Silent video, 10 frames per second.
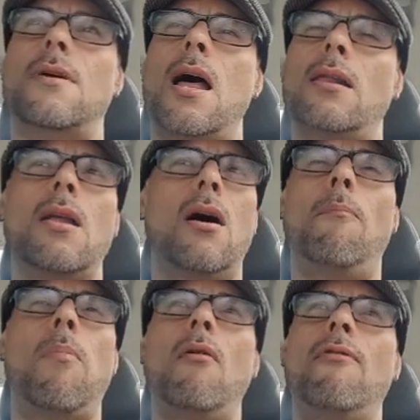I
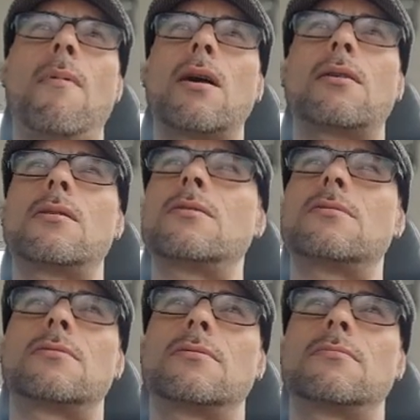love both of my
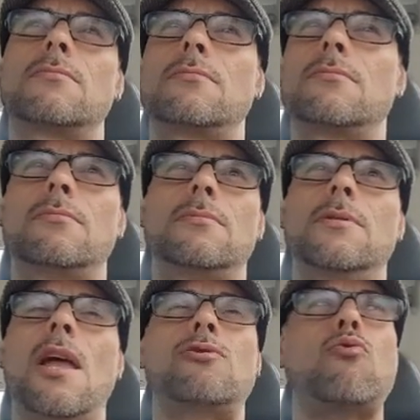girls.
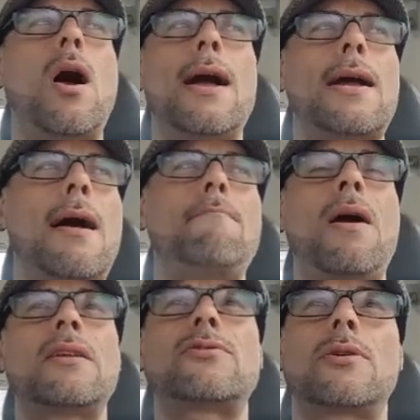That's why I got
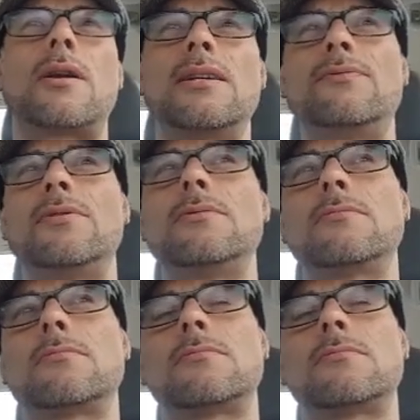back to Cleveland,